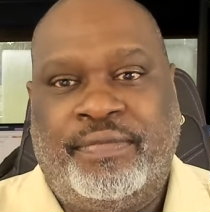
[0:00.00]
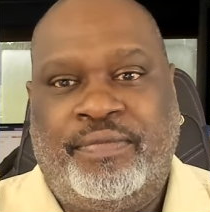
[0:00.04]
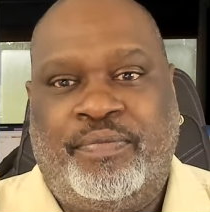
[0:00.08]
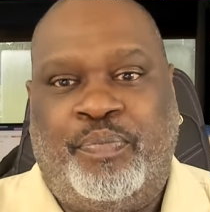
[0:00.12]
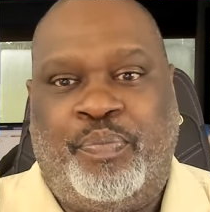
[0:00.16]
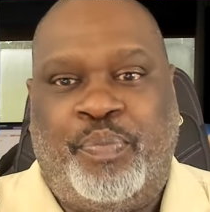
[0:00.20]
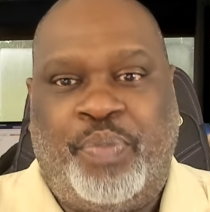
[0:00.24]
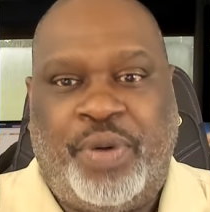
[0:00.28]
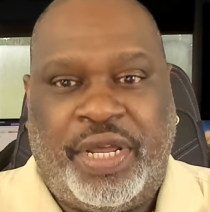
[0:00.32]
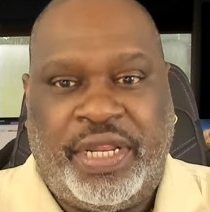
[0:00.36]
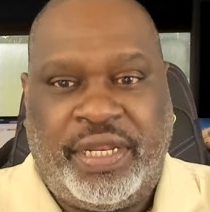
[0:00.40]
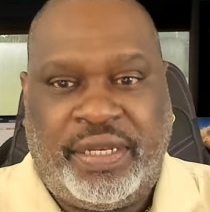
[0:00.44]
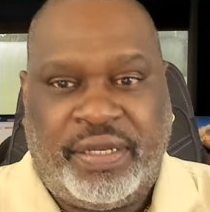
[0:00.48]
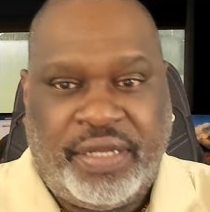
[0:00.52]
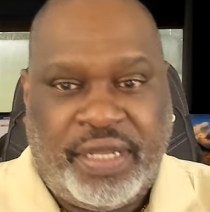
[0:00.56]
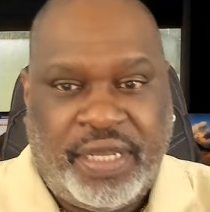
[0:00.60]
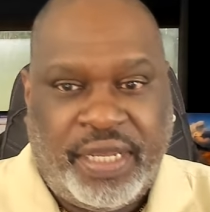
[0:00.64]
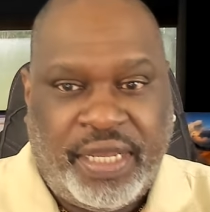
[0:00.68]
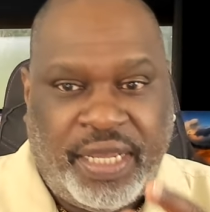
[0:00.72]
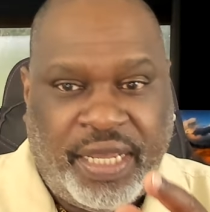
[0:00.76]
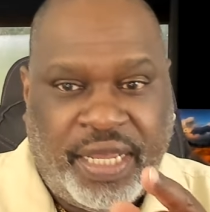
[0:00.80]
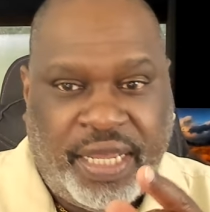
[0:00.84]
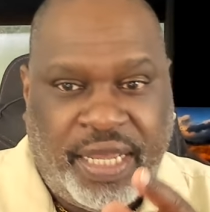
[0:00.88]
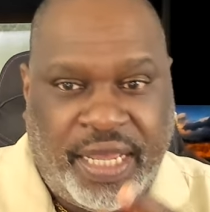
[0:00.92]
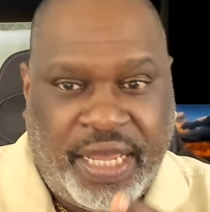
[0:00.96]
But
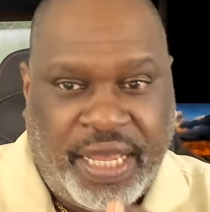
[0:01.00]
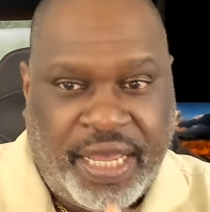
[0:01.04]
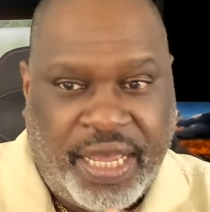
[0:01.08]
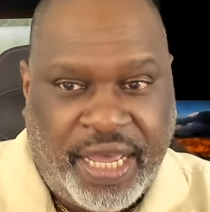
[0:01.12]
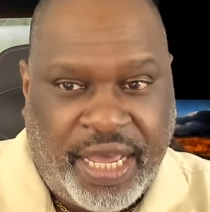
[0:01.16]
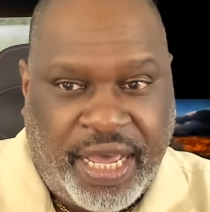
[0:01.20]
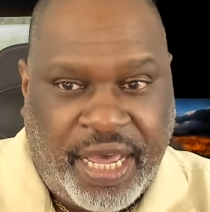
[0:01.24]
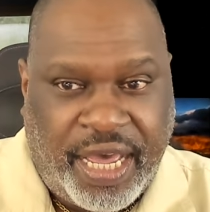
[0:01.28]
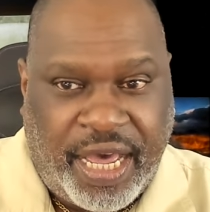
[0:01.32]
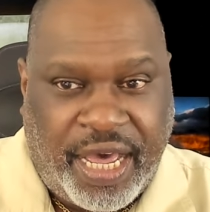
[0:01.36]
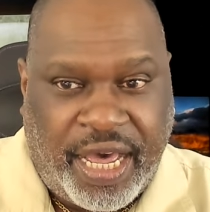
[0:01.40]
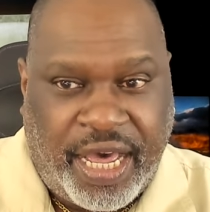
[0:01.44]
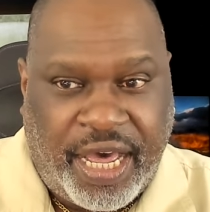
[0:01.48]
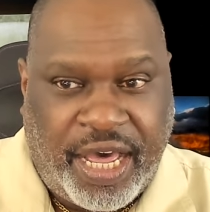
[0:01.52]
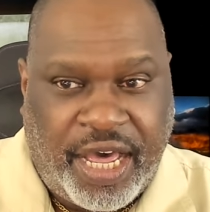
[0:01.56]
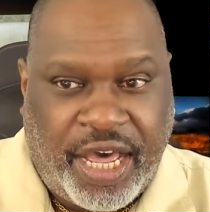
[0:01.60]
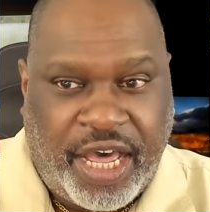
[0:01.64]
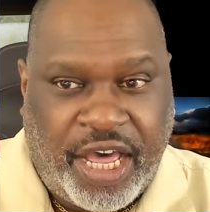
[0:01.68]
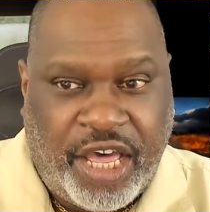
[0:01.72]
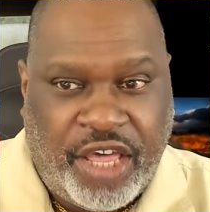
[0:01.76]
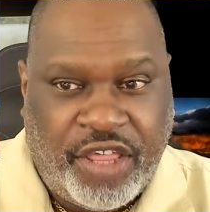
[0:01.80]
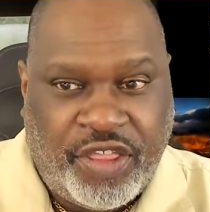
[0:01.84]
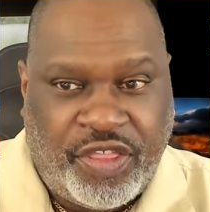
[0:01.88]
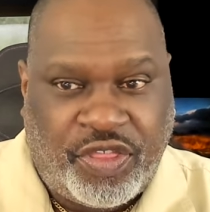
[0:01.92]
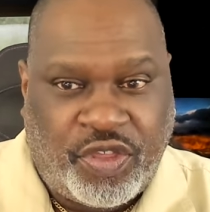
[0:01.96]

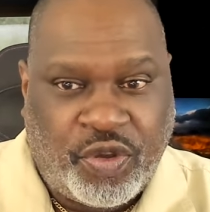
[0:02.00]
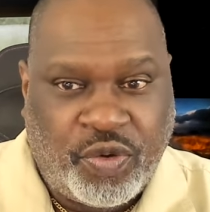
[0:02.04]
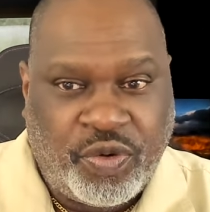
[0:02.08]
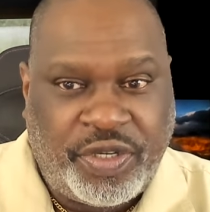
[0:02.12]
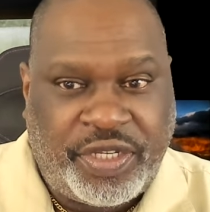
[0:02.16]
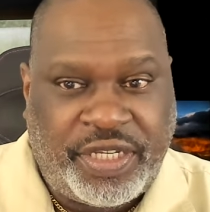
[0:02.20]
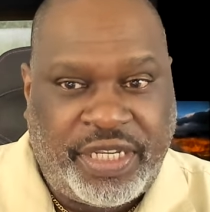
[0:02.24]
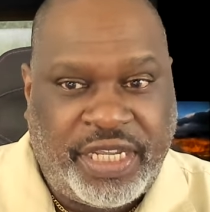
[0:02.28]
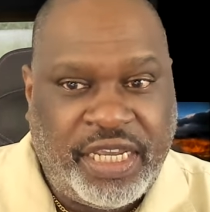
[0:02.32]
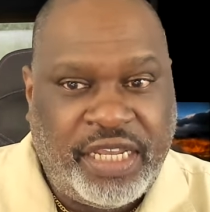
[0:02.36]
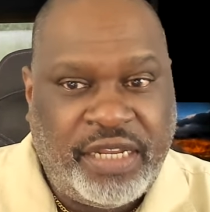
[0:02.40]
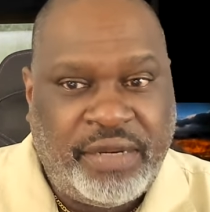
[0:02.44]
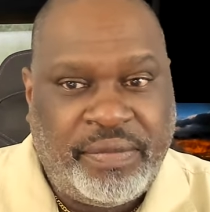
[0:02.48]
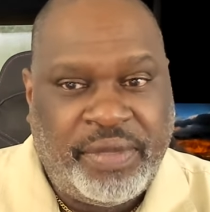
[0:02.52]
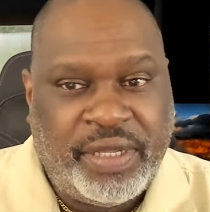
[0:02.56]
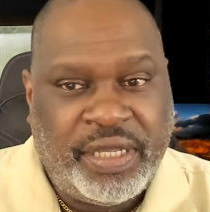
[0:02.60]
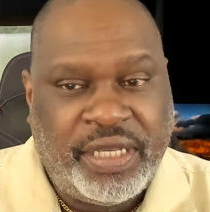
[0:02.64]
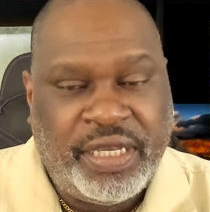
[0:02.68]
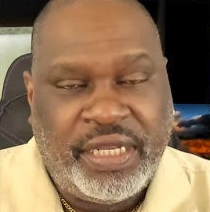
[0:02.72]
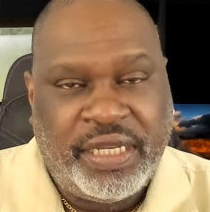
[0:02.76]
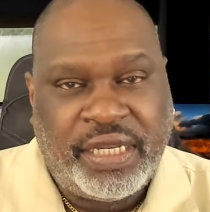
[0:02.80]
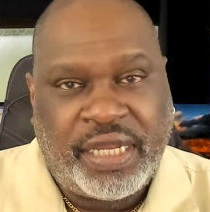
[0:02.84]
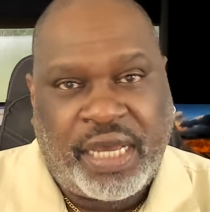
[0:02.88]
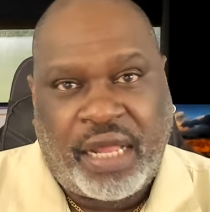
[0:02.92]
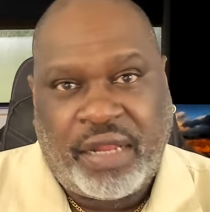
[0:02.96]
$13
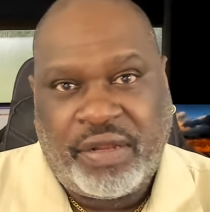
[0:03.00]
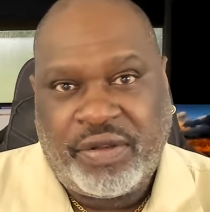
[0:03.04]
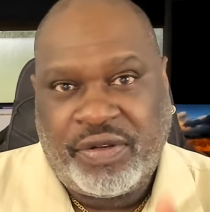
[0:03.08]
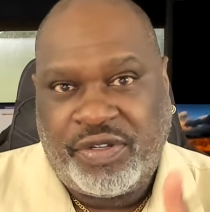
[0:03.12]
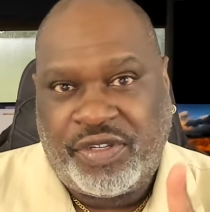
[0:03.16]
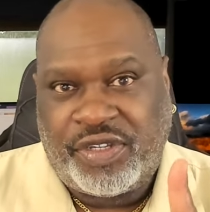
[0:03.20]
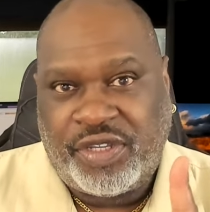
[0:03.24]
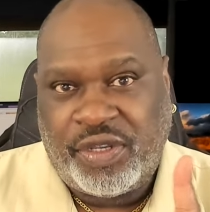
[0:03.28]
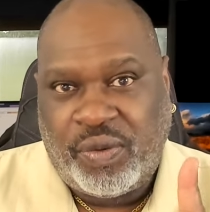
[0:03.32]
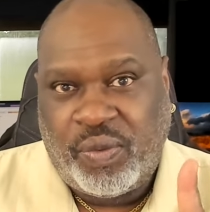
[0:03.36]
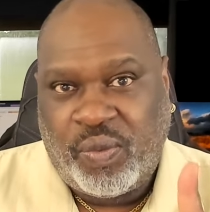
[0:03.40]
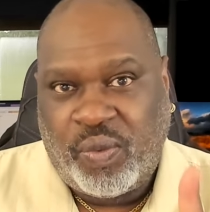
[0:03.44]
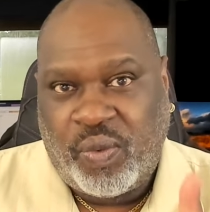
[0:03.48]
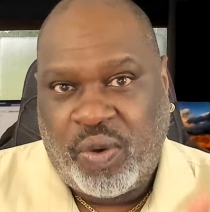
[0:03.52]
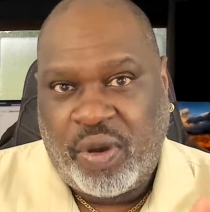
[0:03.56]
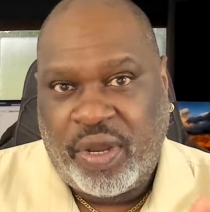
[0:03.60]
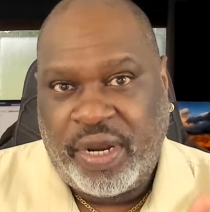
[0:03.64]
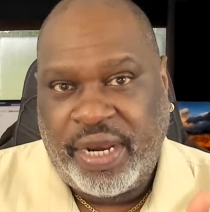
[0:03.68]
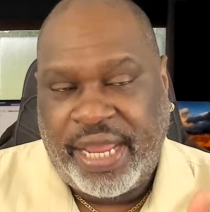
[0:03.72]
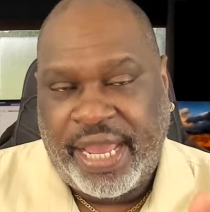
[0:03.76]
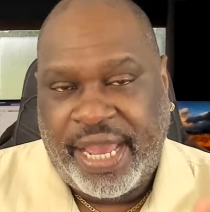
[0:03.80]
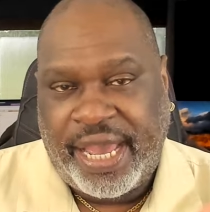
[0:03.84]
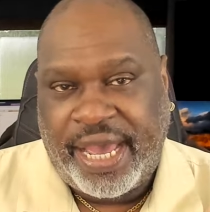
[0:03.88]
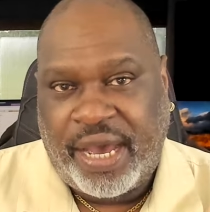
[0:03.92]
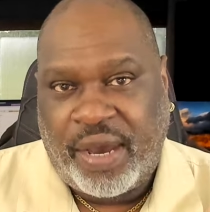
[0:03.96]
million in
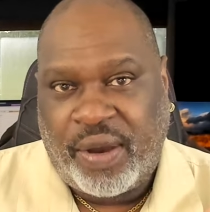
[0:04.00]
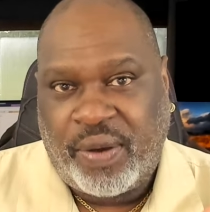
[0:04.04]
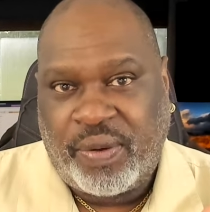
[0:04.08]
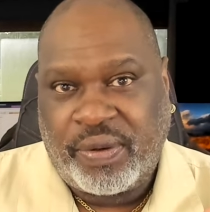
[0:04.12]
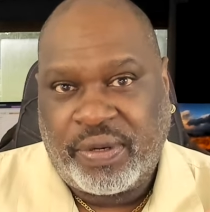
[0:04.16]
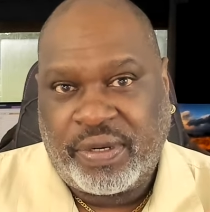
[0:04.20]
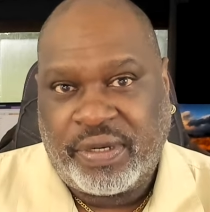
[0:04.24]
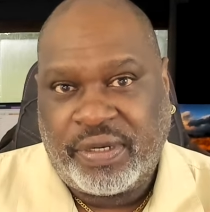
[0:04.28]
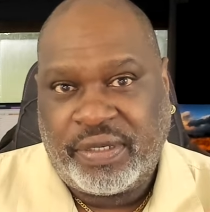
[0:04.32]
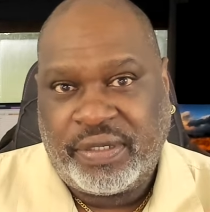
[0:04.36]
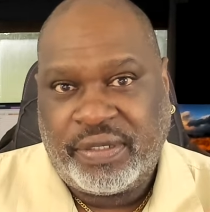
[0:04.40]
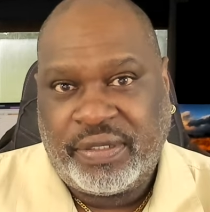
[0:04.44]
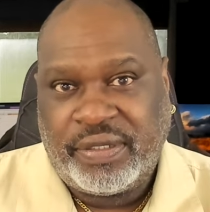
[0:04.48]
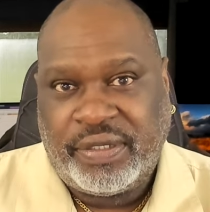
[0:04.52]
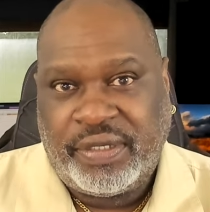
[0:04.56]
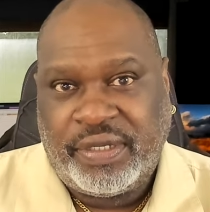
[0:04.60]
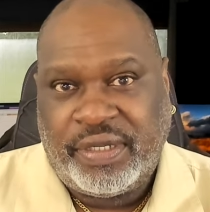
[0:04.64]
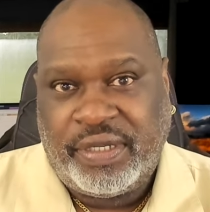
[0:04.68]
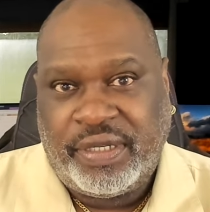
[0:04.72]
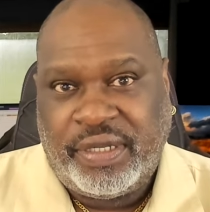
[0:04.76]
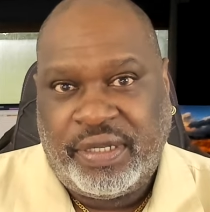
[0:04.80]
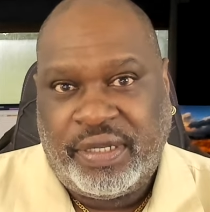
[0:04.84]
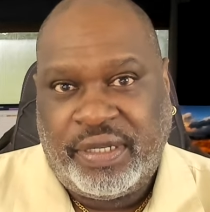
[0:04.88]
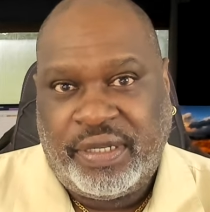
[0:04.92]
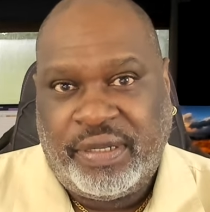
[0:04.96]
1 hour
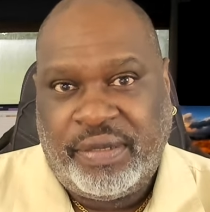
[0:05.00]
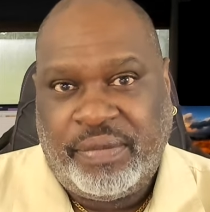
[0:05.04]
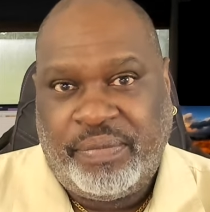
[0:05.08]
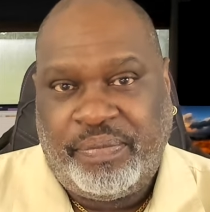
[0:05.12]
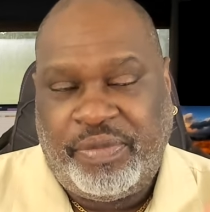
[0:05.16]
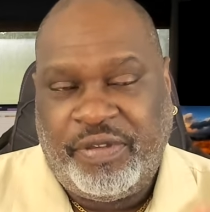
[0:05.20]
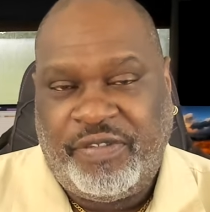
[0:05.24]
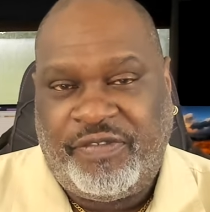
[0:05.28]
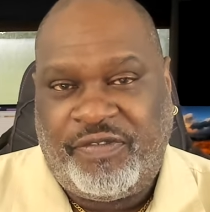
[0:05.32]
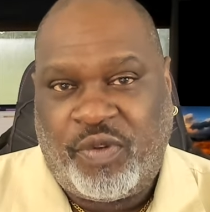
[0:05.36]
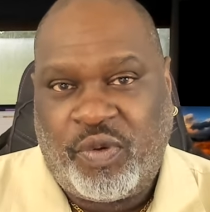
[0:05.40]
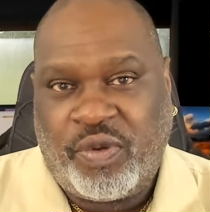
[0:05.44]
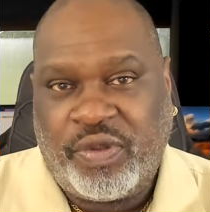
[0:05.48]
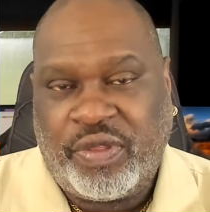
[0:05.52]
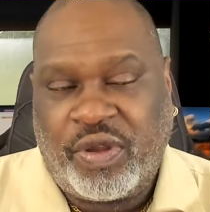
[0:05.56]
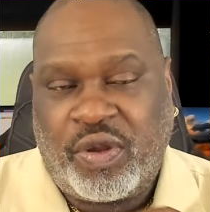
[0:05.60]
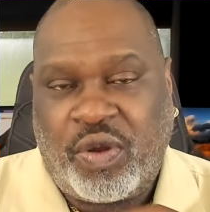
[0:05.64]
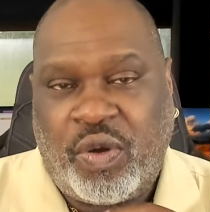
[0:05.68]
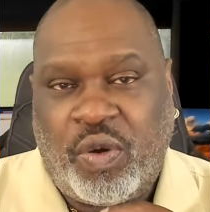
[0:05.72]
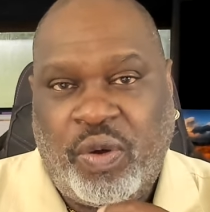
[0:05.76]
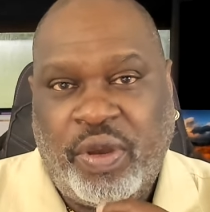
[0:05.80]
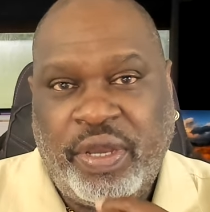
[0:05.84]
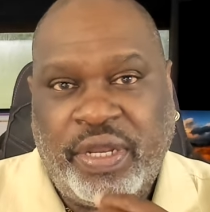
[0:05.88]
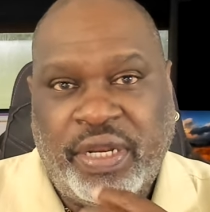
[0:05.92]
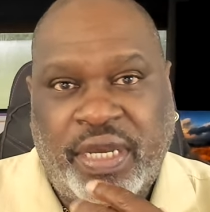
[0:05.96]
before the
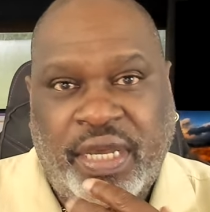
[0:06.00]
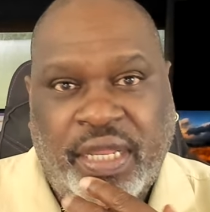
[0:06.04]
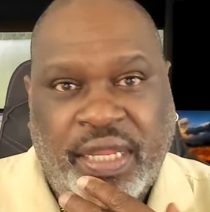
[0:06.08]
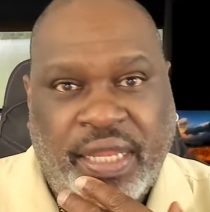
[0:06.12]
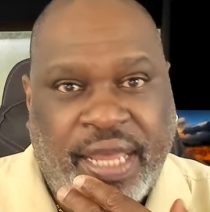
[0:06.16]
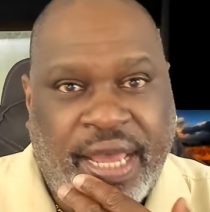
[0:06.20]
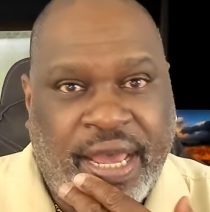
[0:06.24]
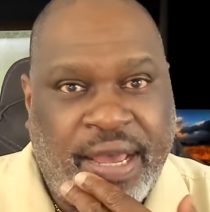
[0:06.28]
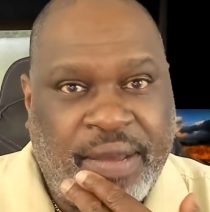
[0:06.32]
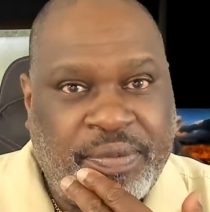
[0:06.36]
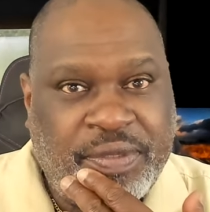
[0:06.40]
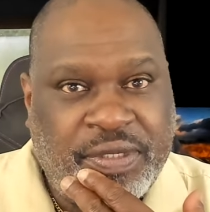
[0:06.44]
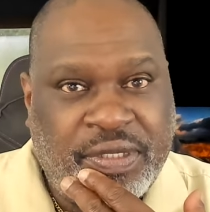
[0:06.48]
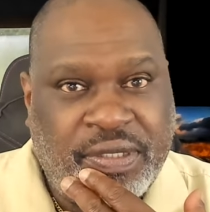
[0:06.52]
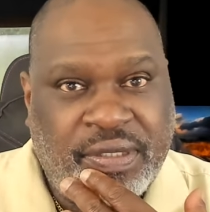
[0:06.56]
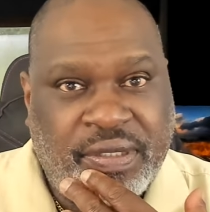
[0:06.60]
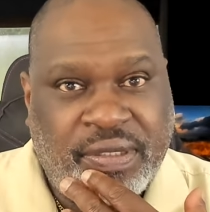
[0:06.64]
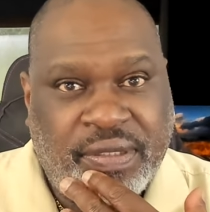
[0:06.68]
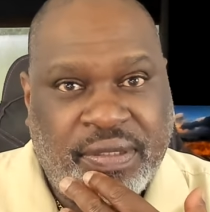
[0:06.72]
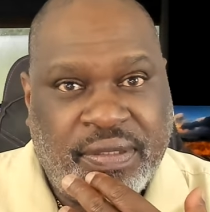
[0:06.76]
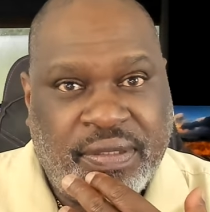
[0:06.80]
coin collapsed,